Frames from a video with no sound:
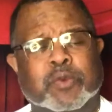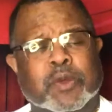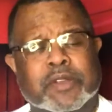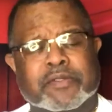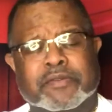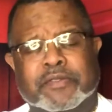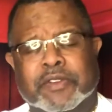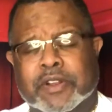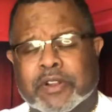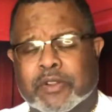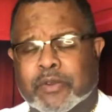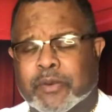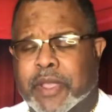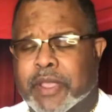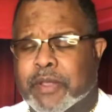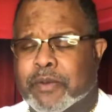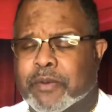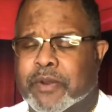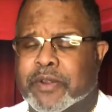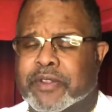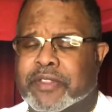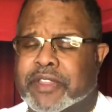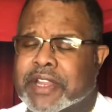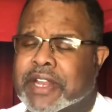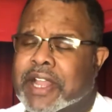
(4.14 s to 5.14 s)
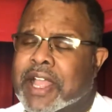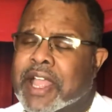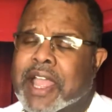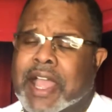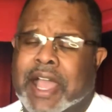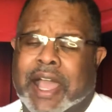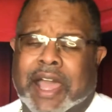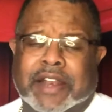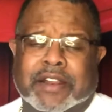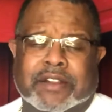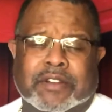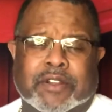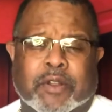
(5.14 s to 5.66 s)
funnel away worth it.
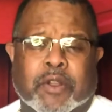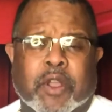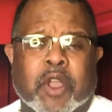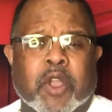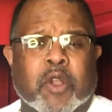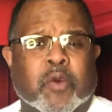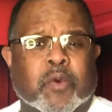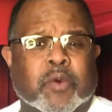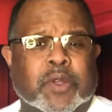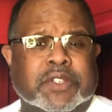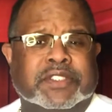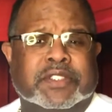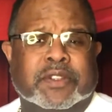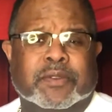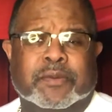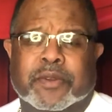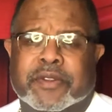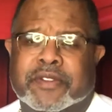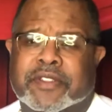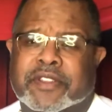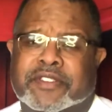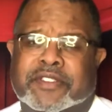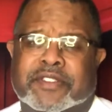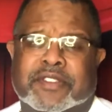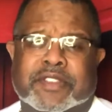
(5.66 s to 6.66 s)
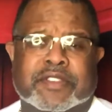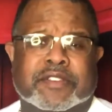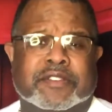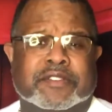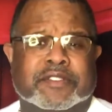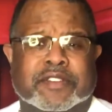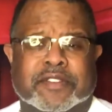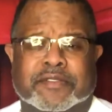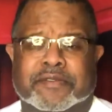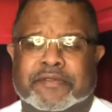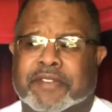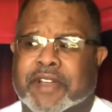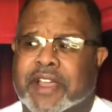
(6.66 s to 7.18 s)
I don't know. What's it worth it to you
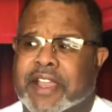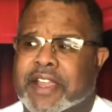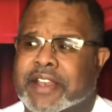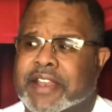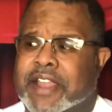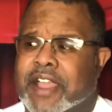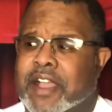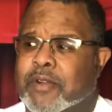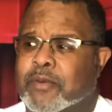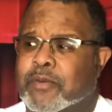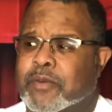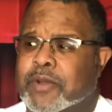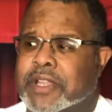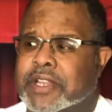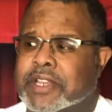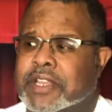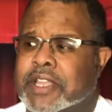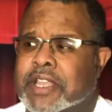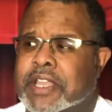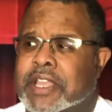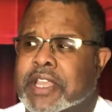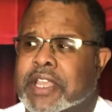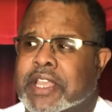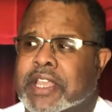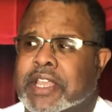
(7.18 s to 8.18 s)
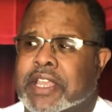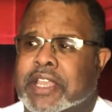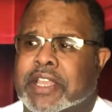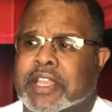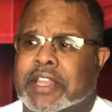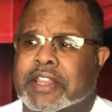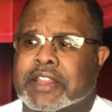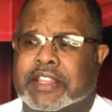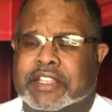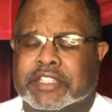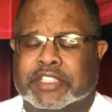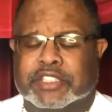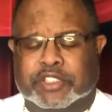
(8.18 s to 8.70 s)
to find out what
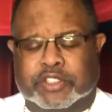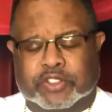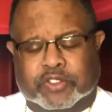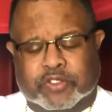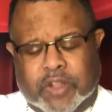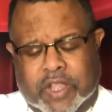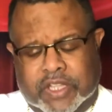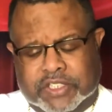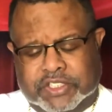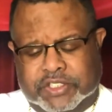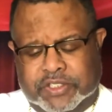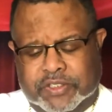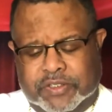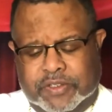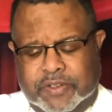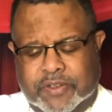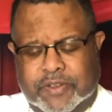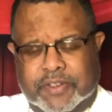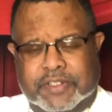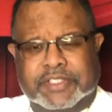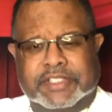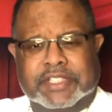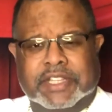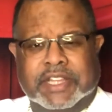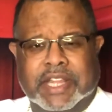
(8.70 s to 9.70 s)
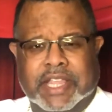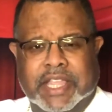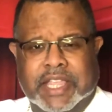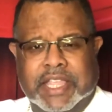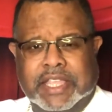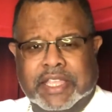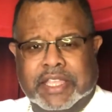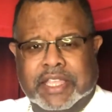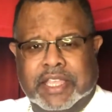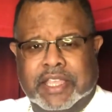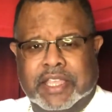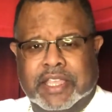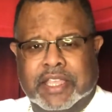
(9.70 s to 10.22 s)
the structure looks like
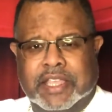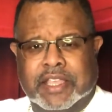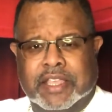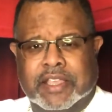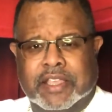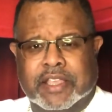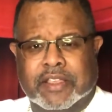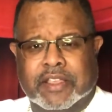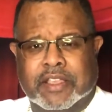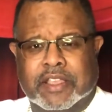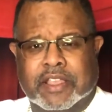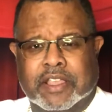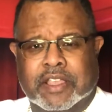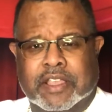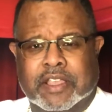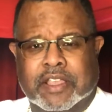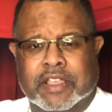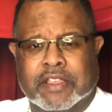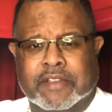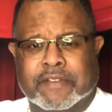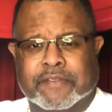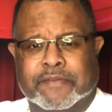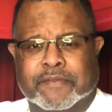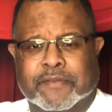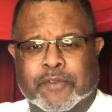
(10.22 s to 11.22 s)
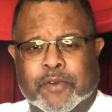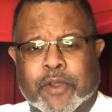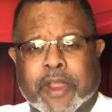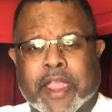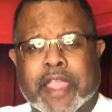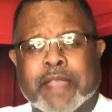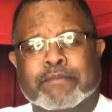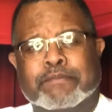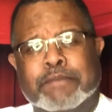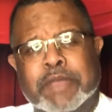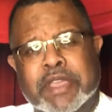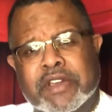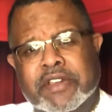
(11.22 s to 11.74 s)
for $1
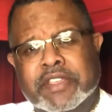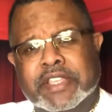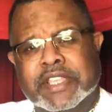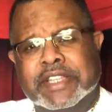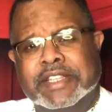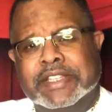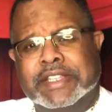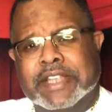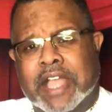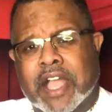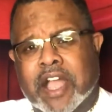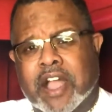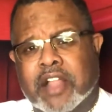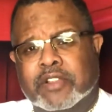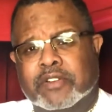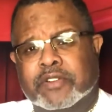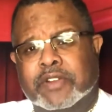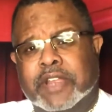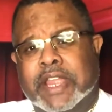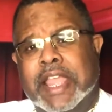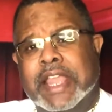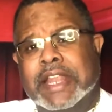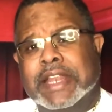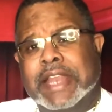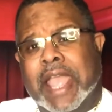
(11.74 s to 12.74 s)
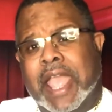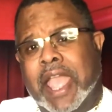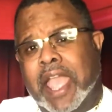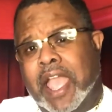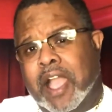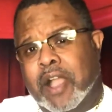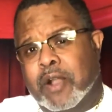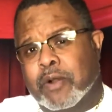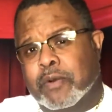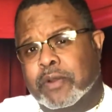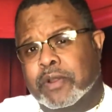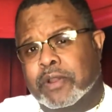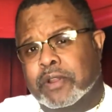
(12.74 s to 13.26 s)
million an
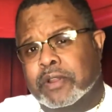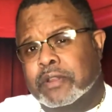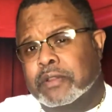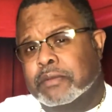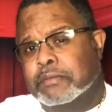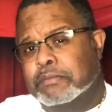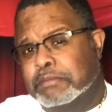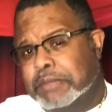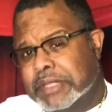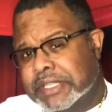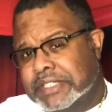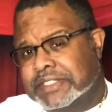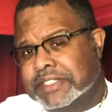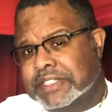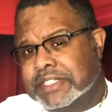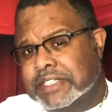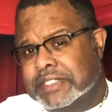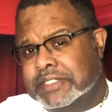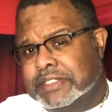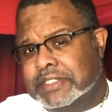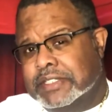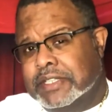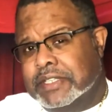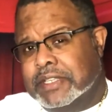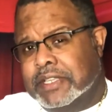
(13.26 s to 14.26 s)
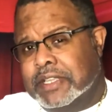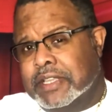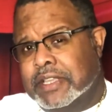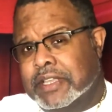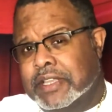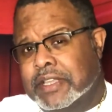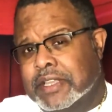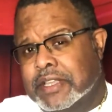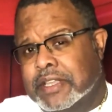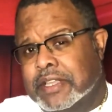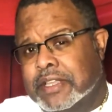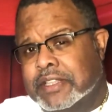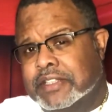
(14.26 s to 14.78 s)
hour business?
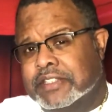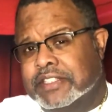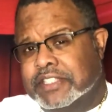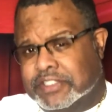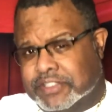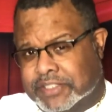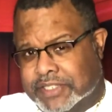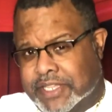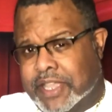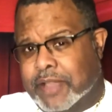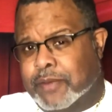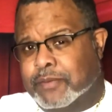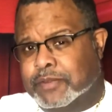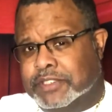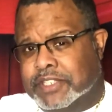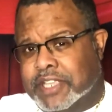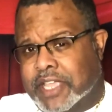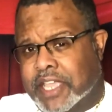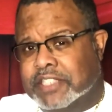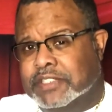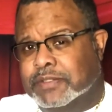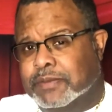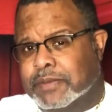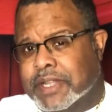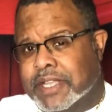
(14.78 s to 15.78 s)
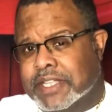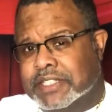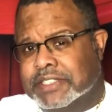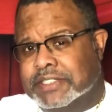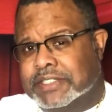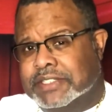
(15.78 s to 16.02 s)
Did you catch what I just